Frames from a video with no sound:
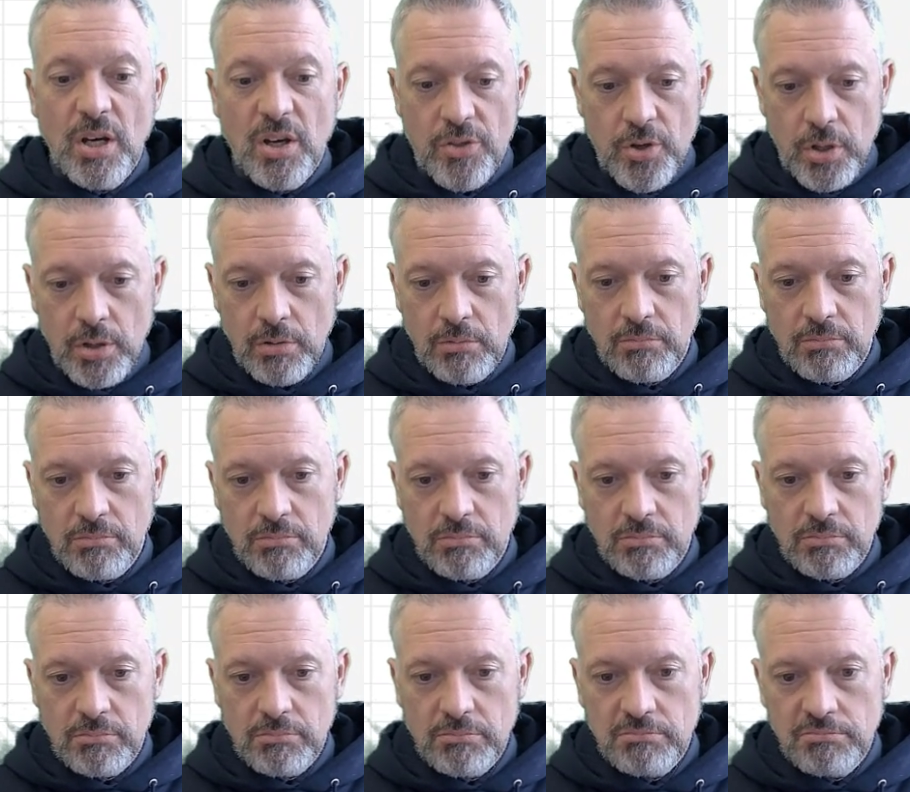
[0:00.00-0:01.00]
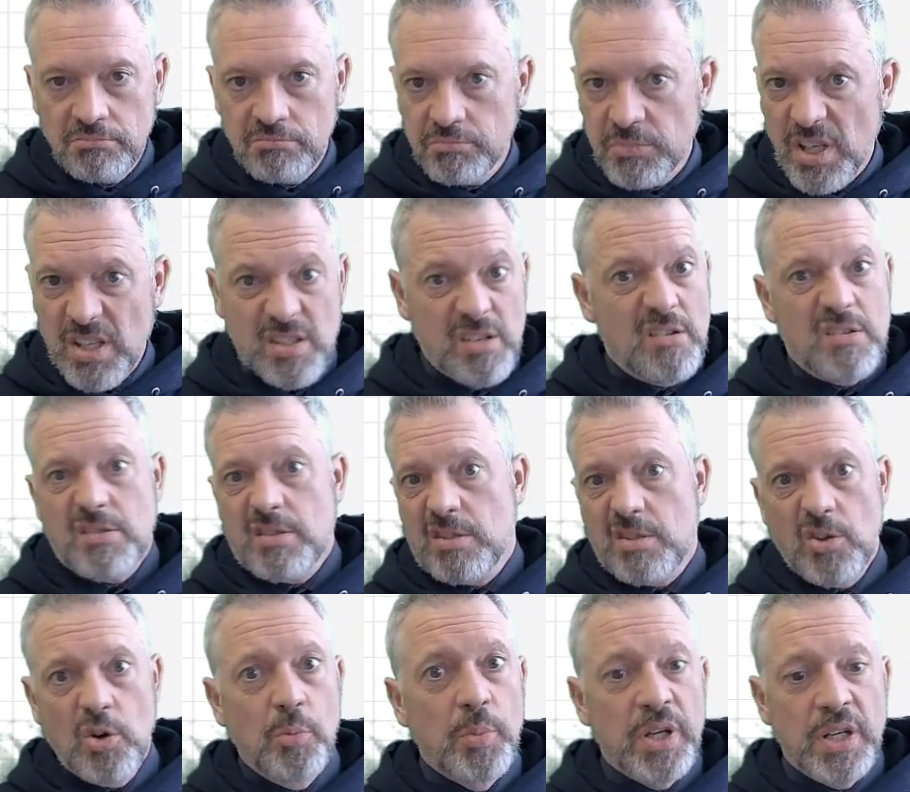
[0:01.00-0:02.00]
other because there's
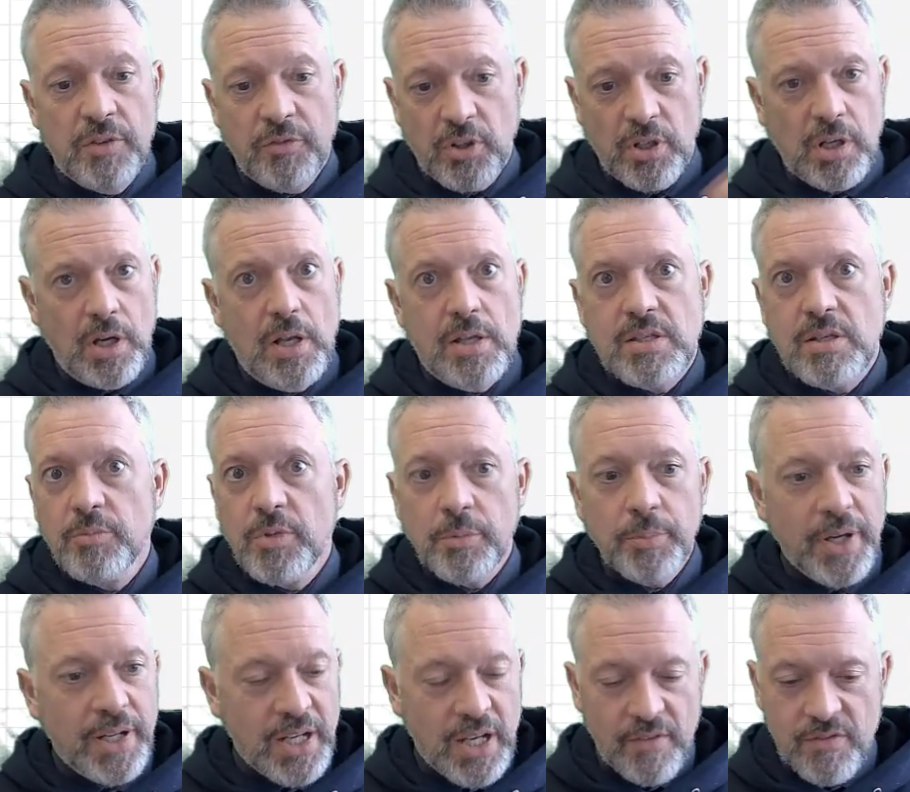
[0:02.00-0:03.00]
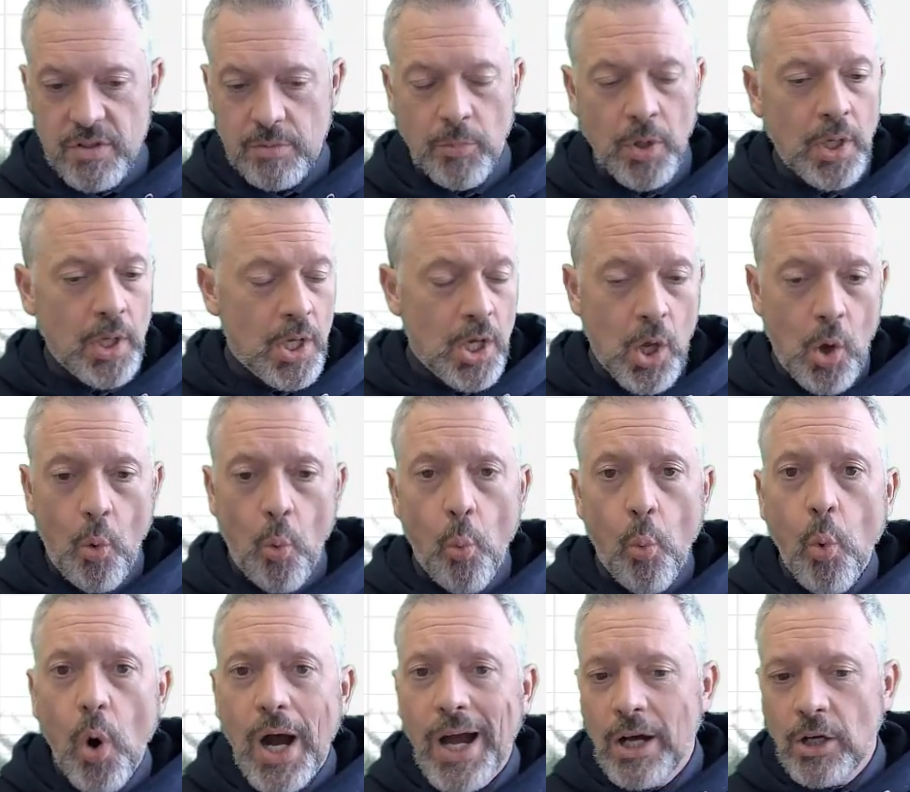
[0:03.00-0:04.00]
so many different kinds. Someone might have some
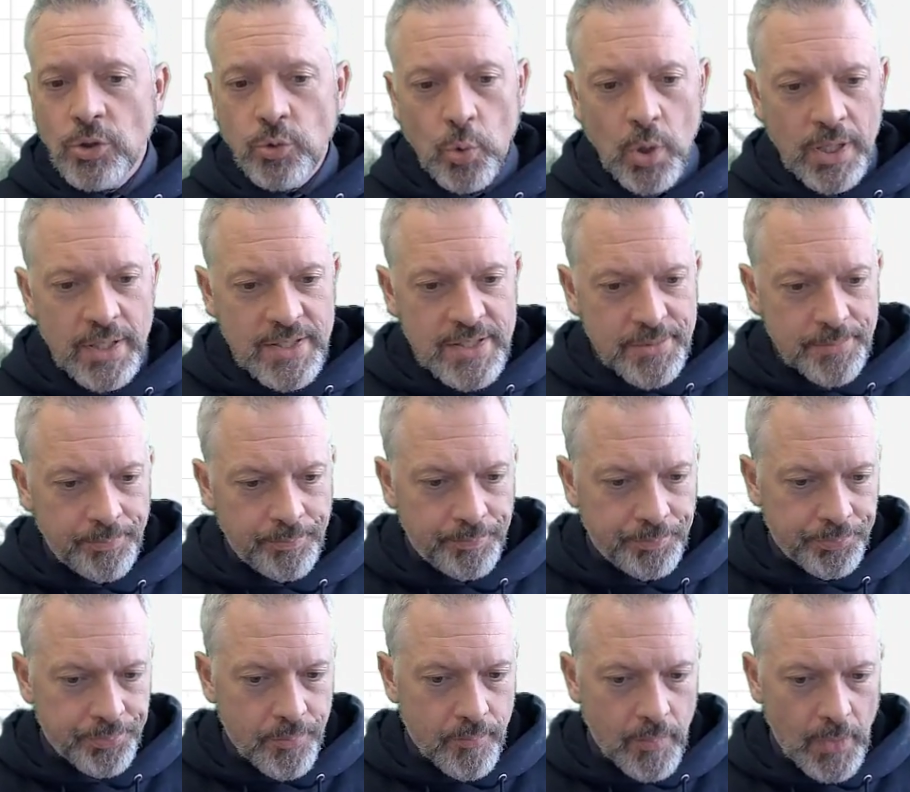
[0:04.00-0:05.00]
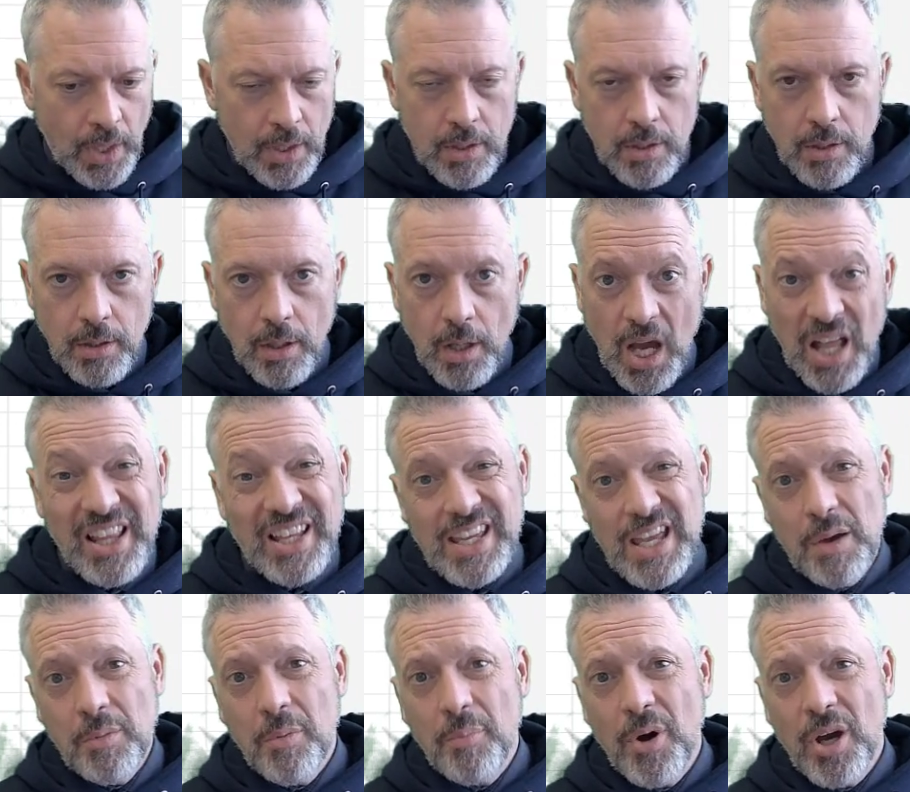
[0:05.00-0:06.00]
wild ones. I like
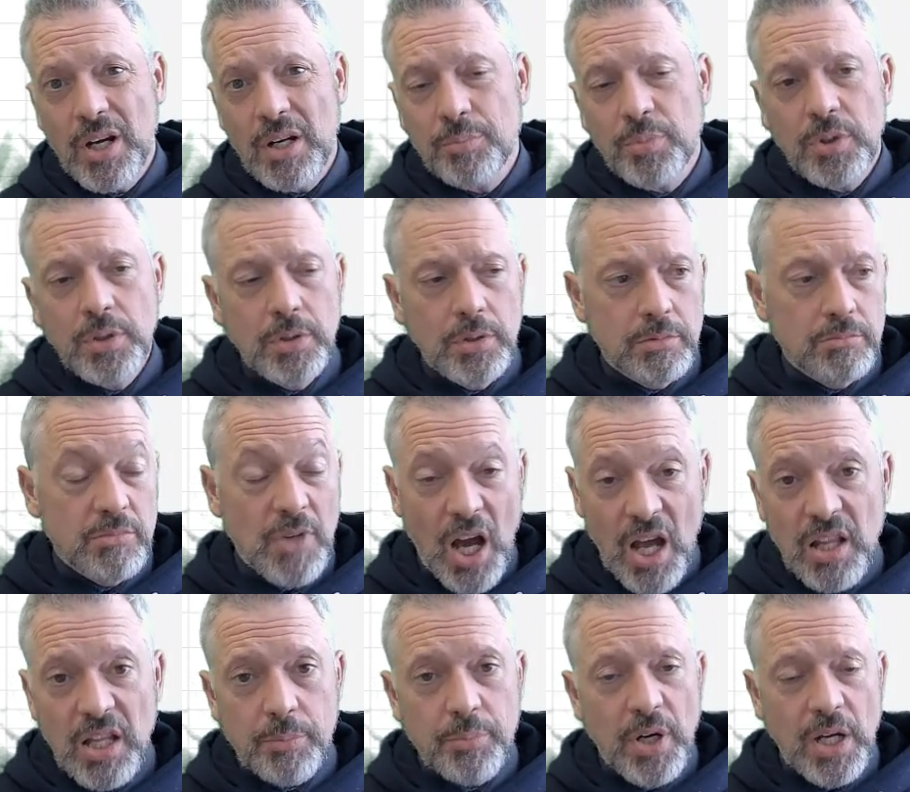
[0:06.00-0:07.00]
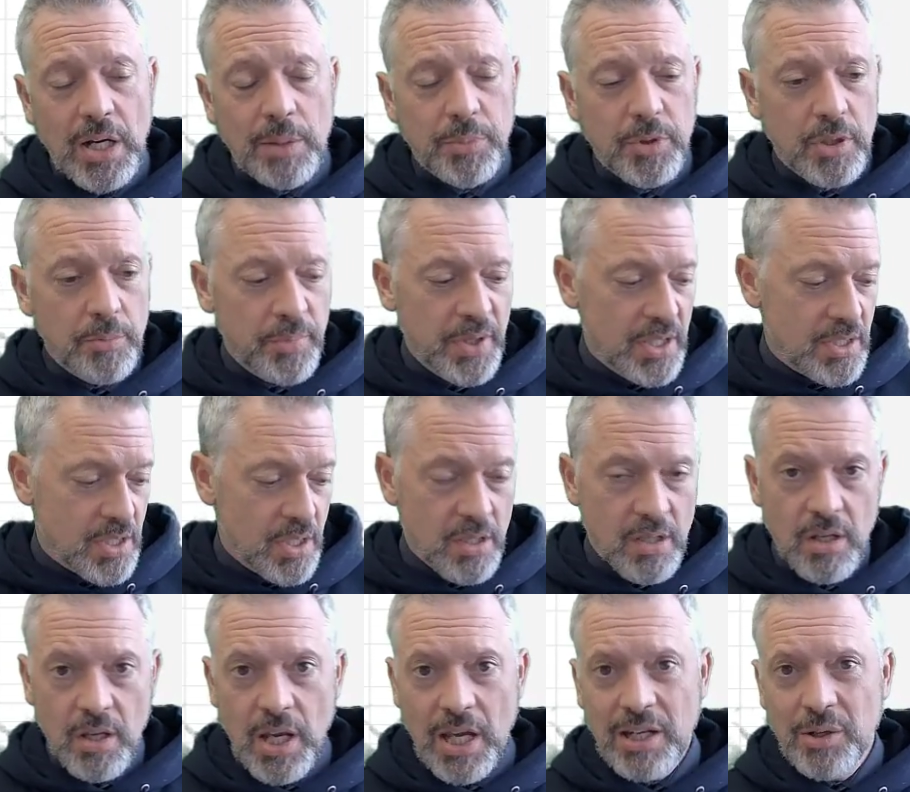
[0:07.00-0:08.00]
ham and pineapple. I like pineapple and pizza.
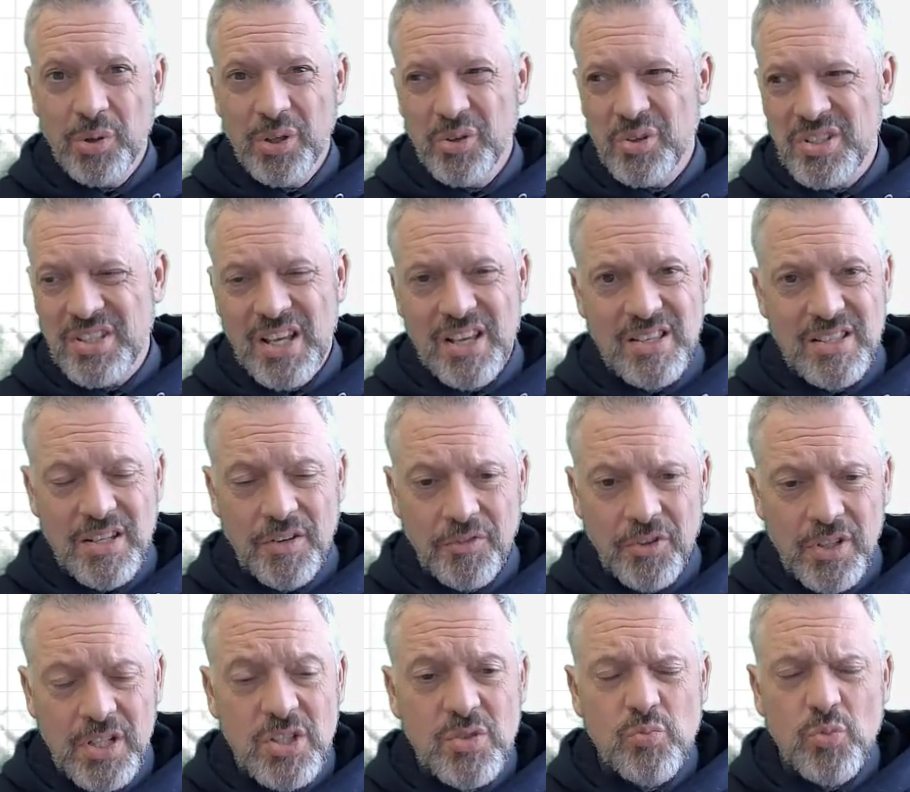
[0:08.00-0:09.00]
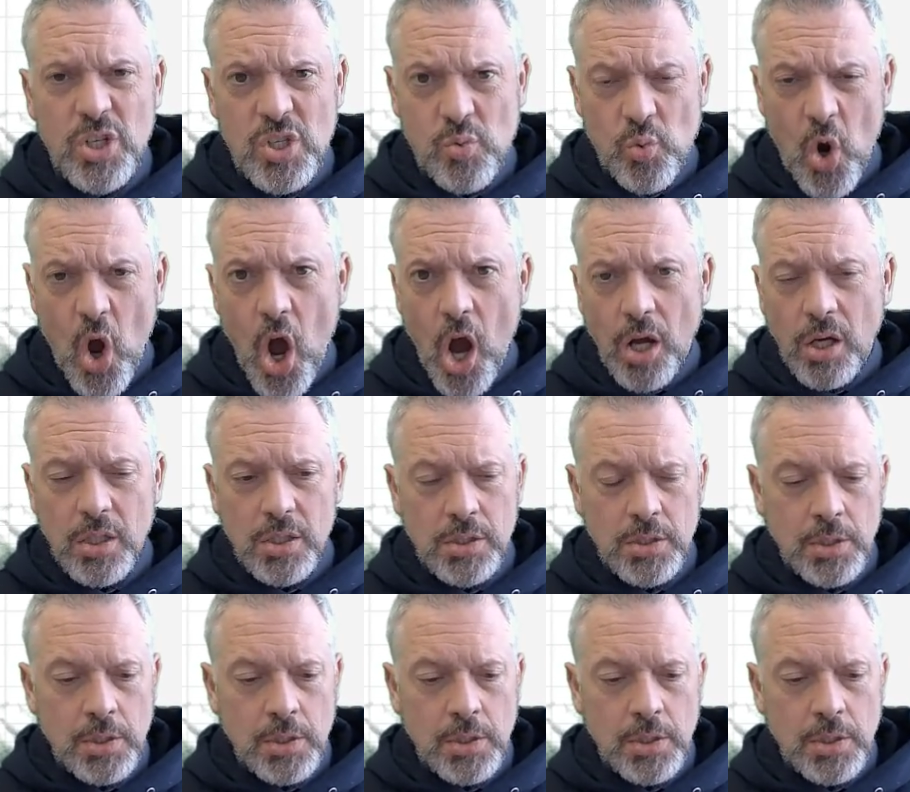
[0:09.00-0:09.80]
Anyone who says different is wrong.